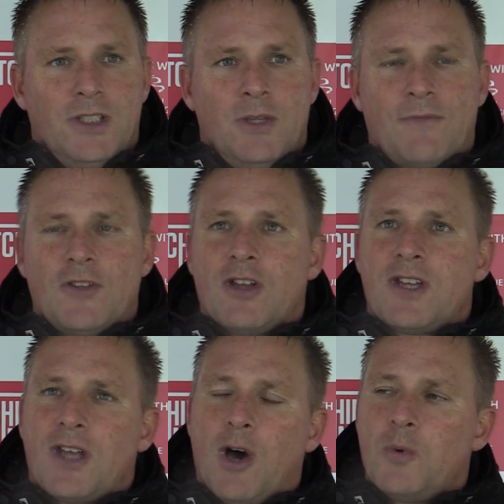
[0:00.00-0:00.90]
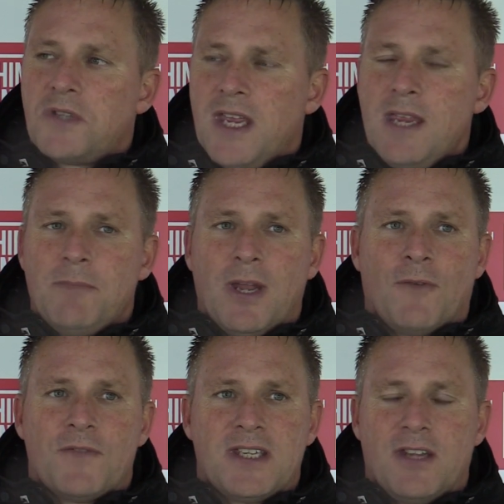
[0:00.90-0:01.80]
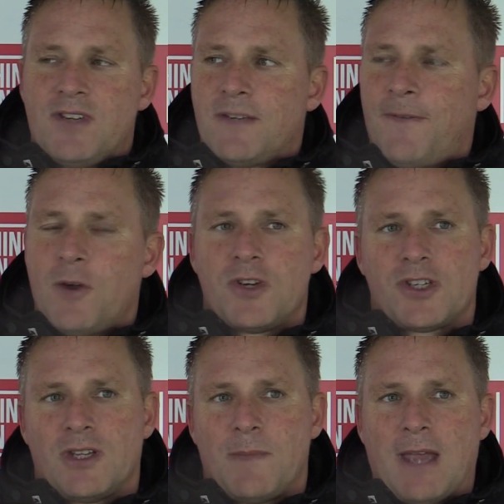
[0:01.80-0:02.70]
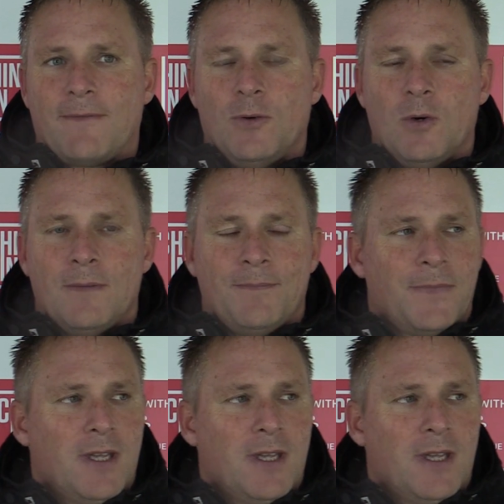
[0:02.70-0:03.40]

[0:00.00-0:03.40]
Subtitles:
You have to look at the whole team, but obviously there is a focus on the back 4.